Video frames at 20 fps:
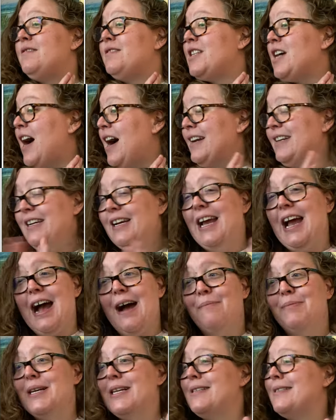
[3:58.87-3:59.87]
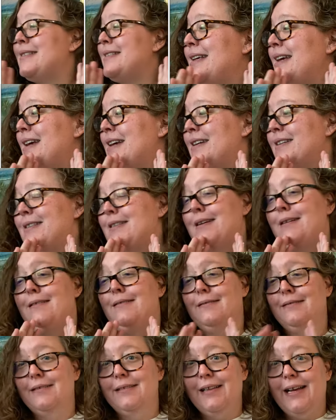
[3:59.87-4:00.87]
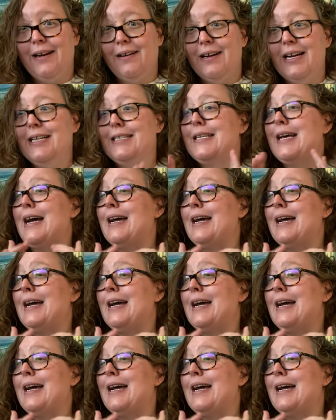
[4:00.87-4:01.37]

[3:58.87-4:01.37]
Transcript: Tanya Kappas is hilarious.